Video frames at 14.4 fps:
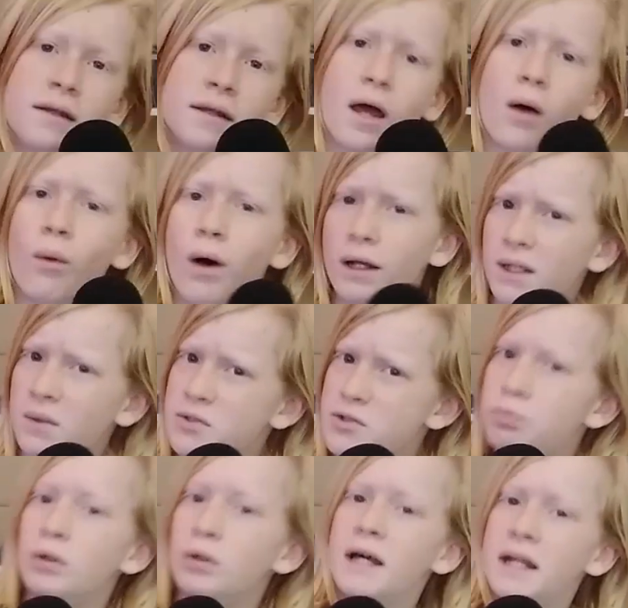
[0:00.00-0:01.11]
Now, while I was
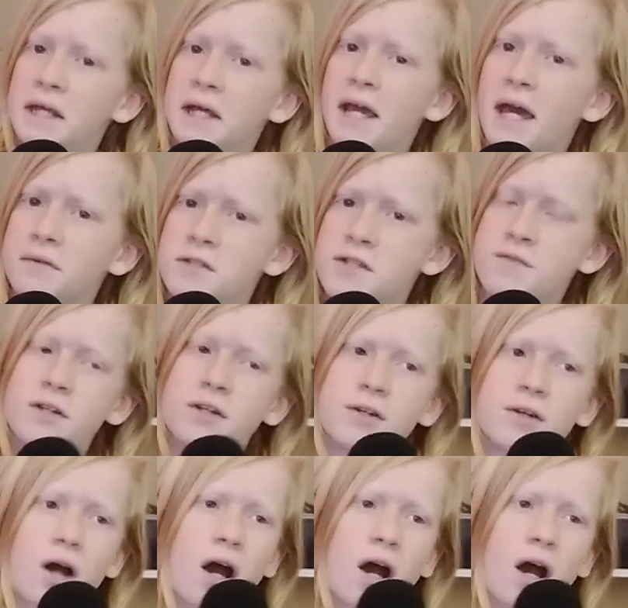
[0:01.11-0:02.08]
planning out this video,